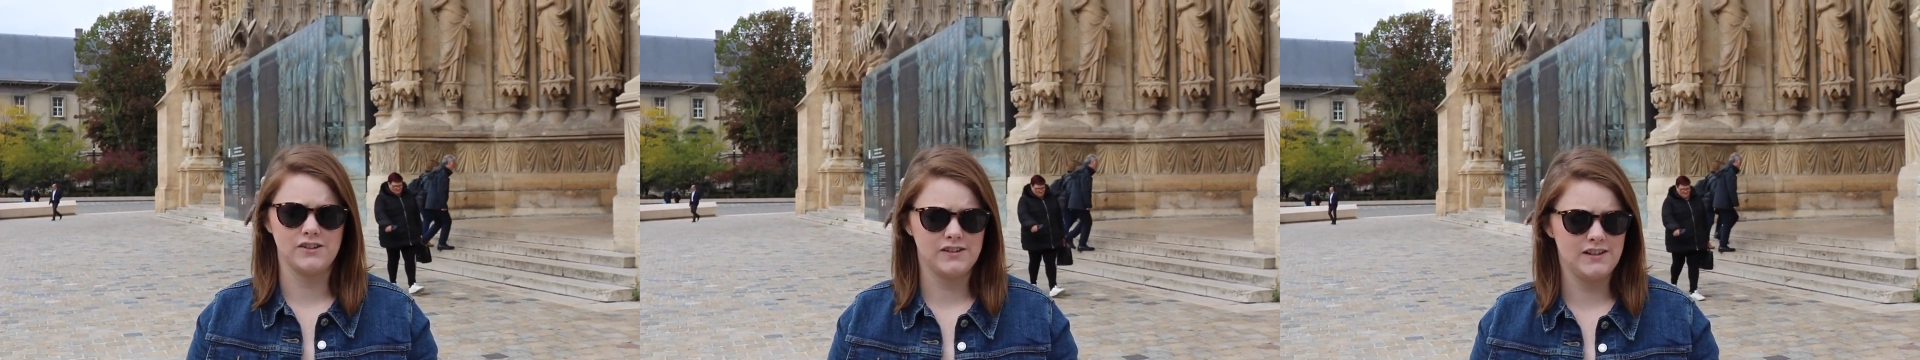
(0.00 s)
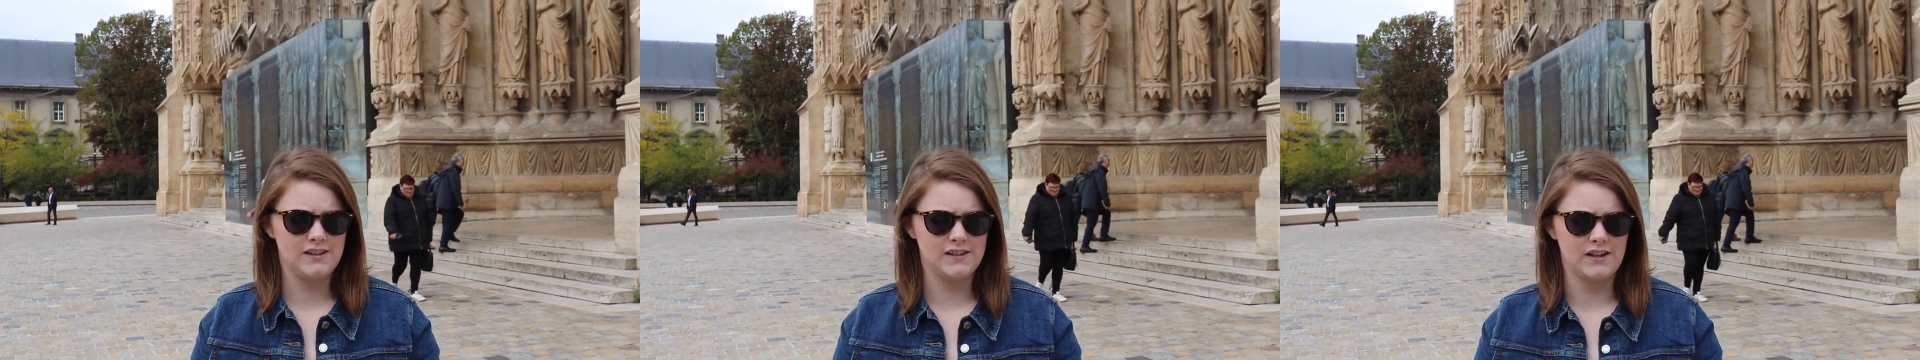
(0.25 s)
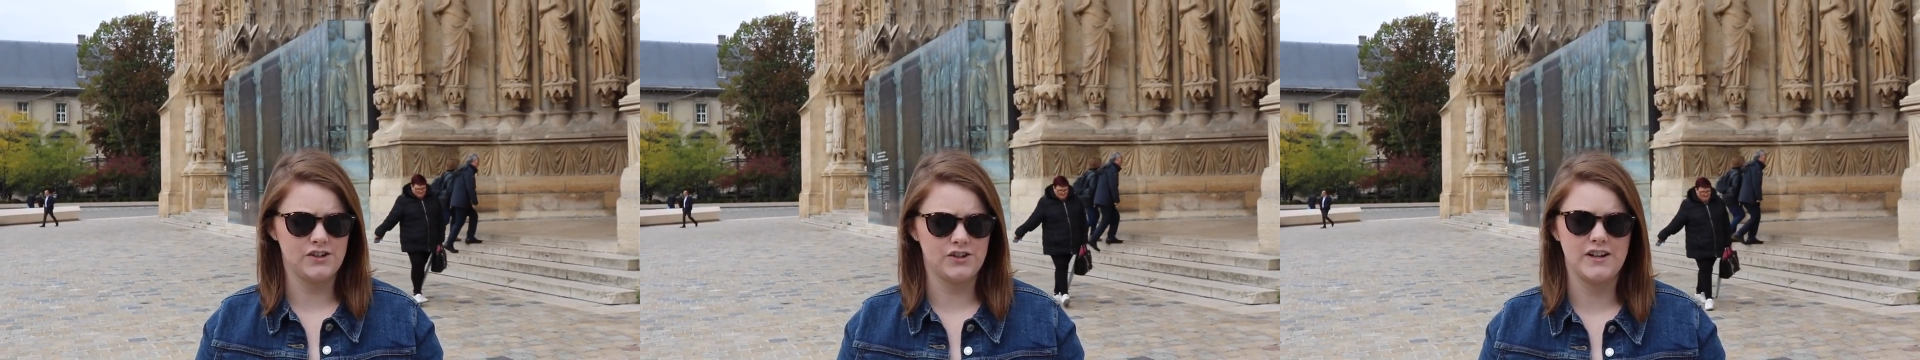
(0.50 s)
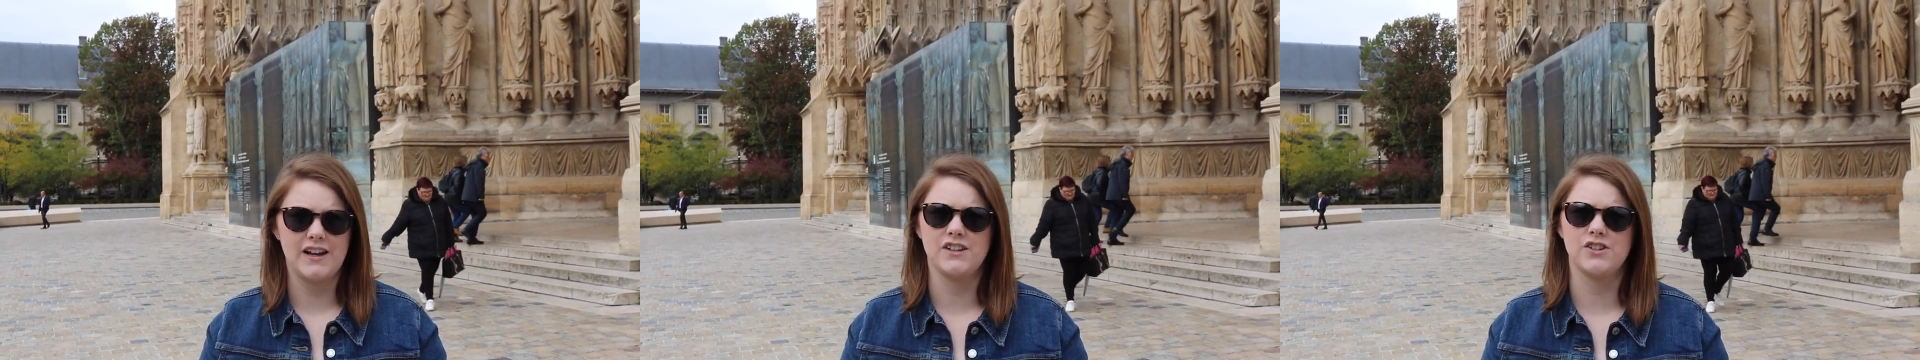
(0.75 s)
13th
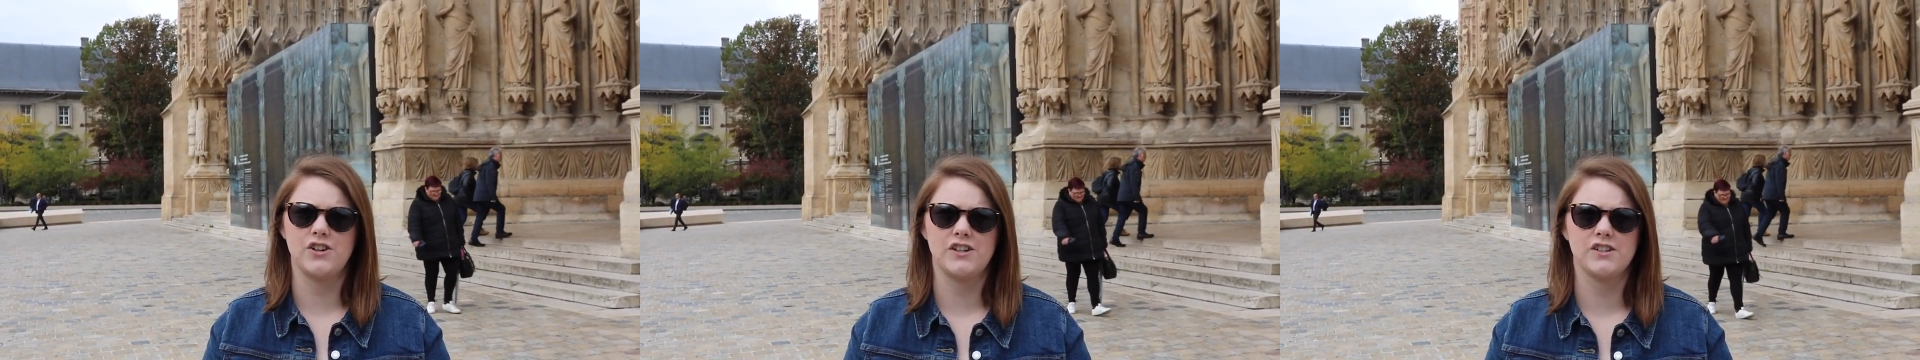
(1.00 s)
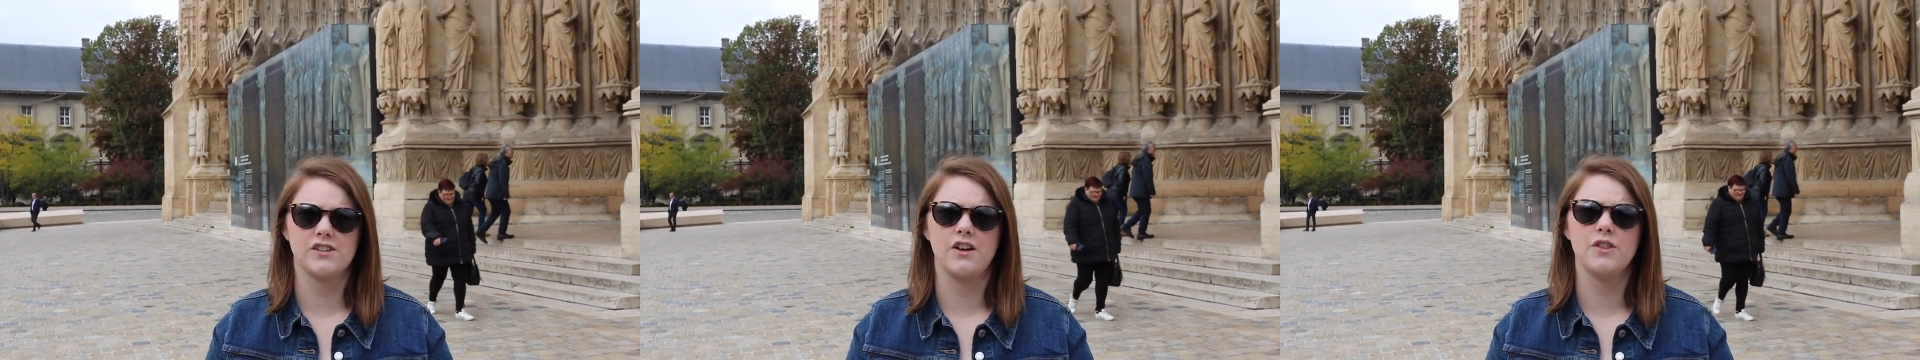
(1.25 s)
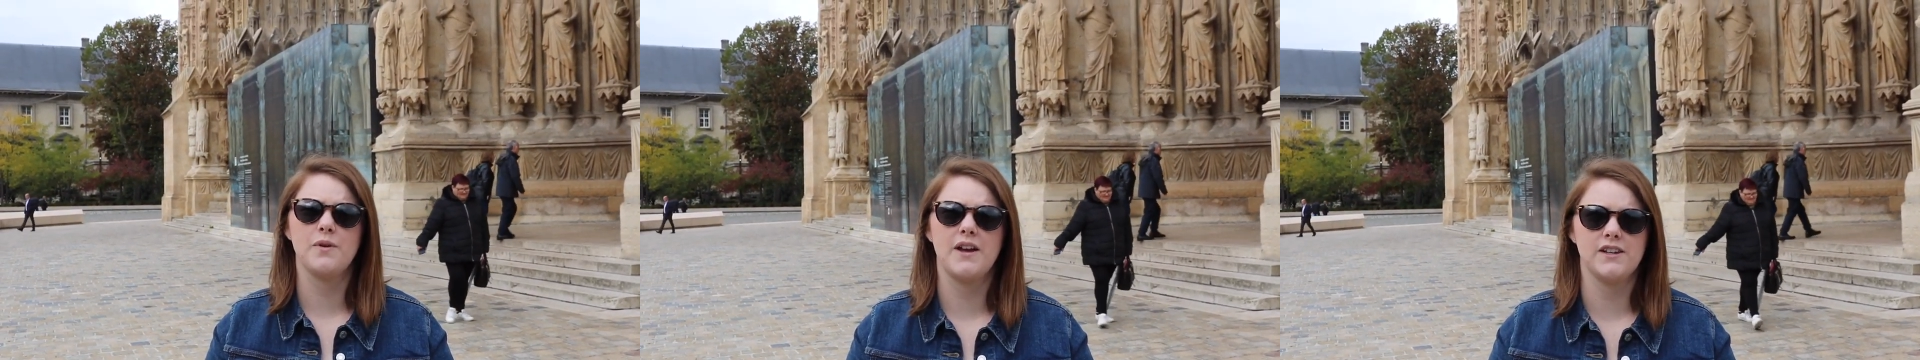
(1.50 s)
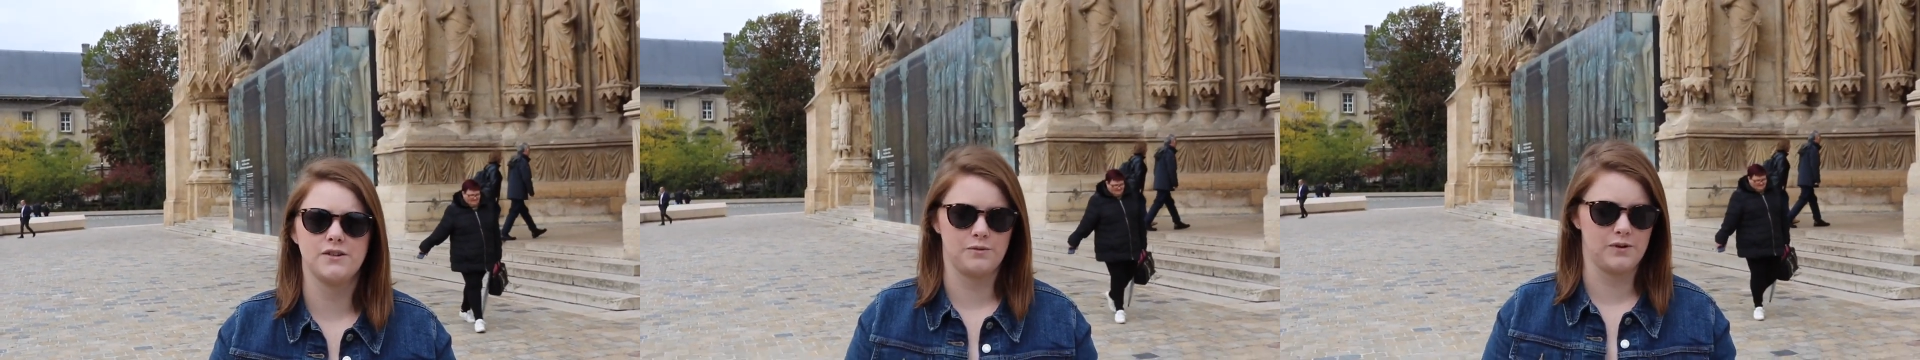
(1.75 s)
century and stretches all the
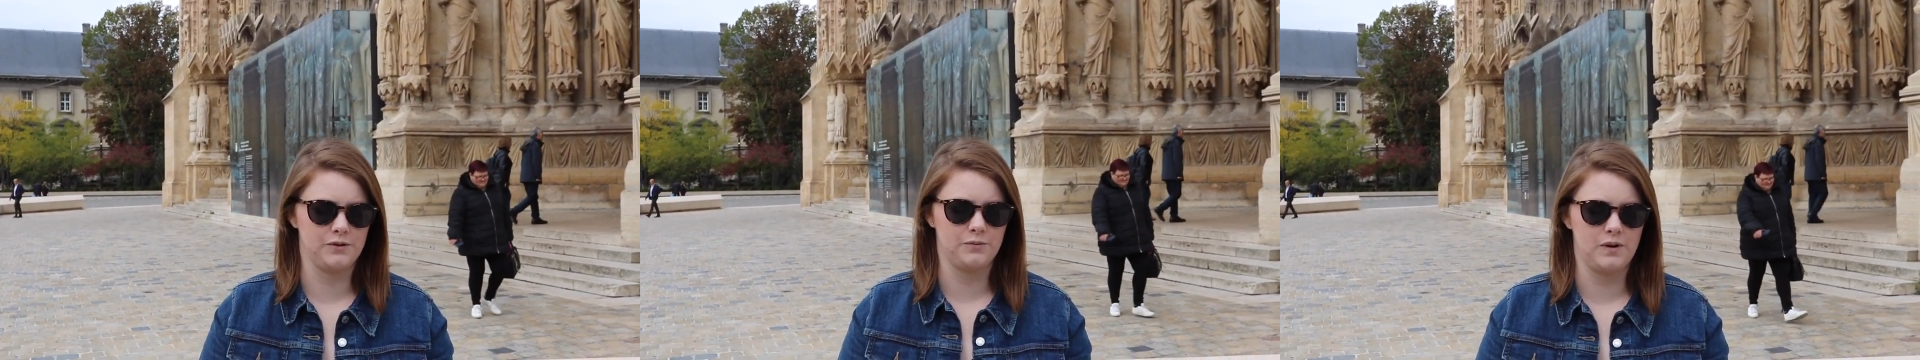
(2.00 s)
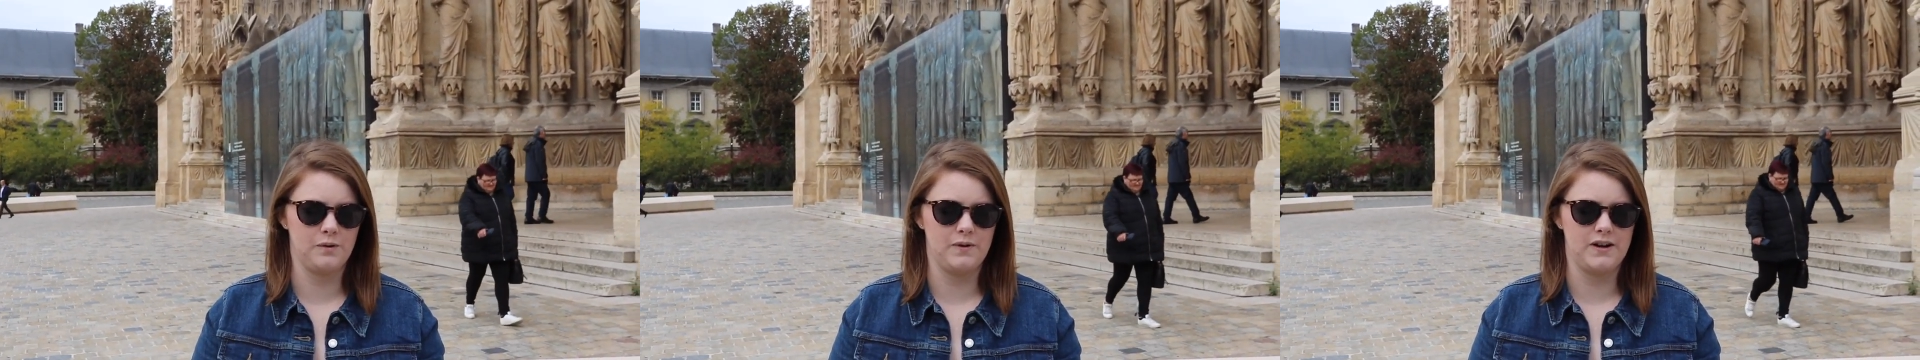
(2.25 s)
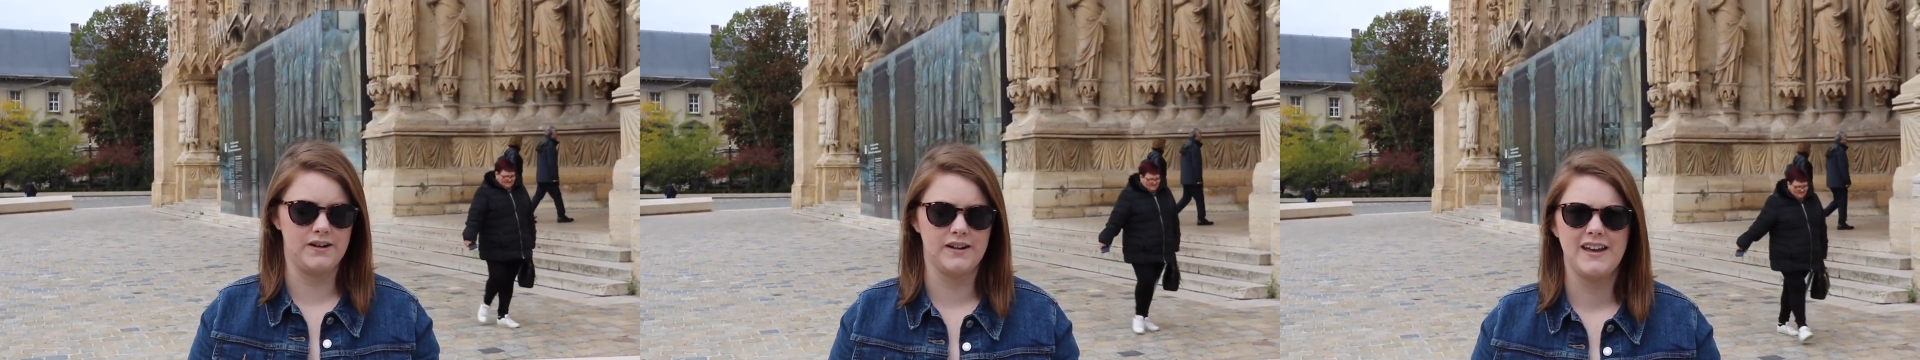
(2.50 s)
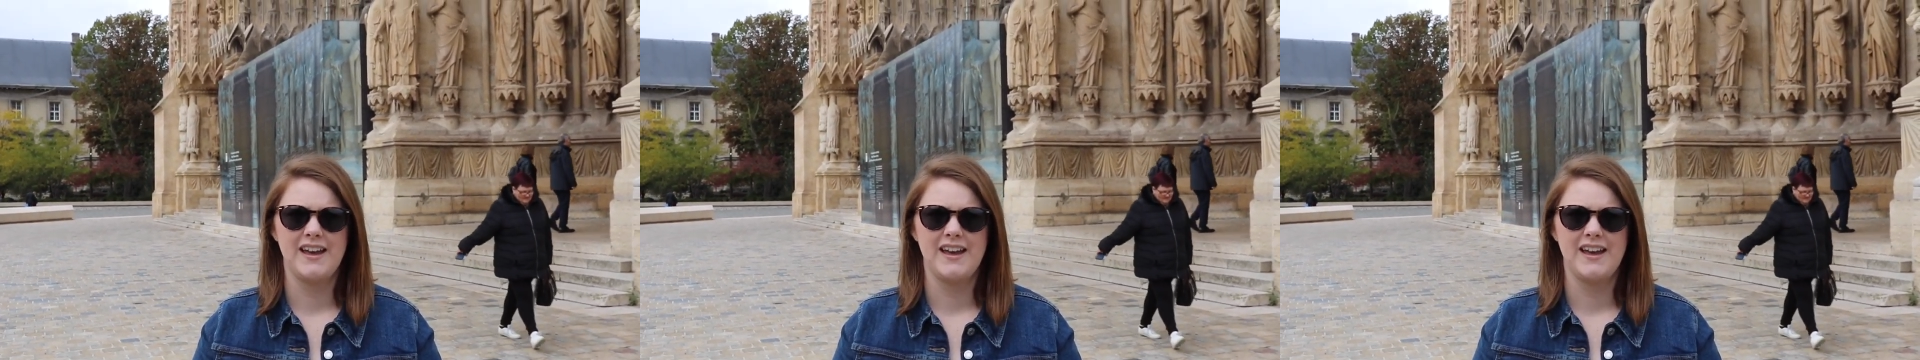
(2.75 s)
way into World War I